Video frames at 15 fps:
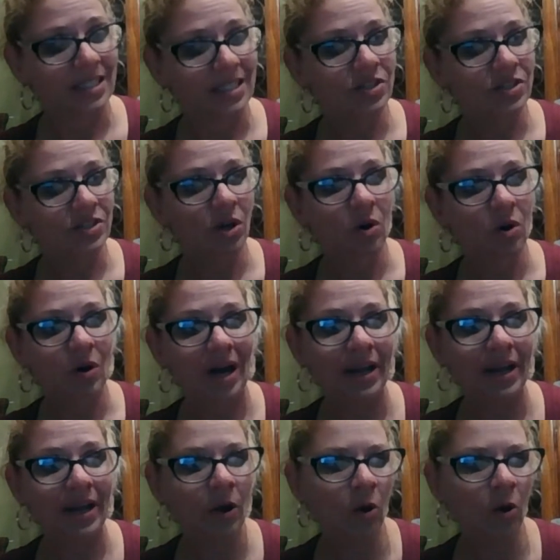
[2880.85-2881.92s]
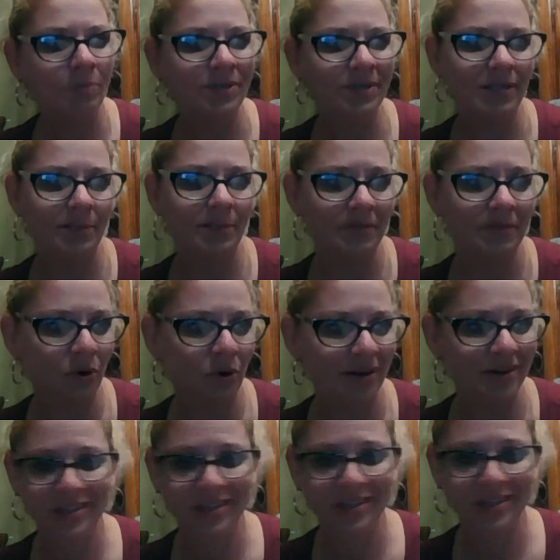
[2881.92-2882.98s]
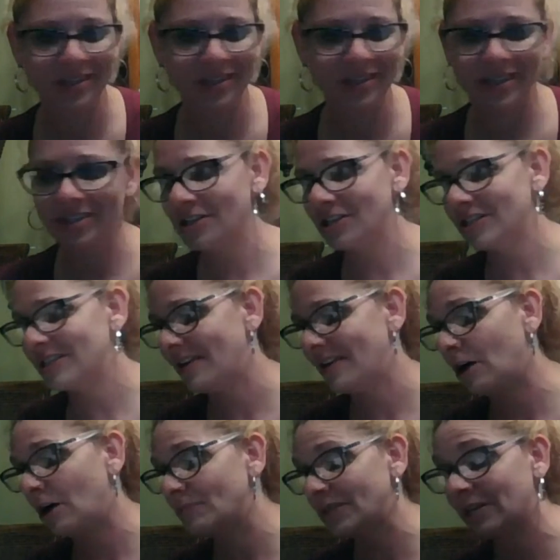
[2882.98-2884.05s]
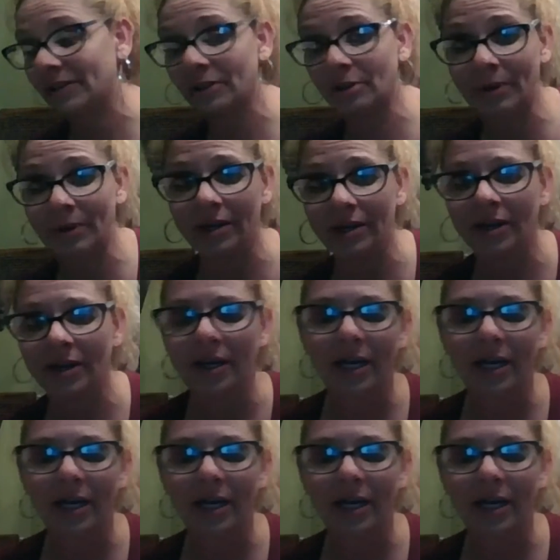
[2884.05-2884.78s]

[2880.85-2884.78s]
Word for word: So I hope some of the organization strategies have helped a little bit.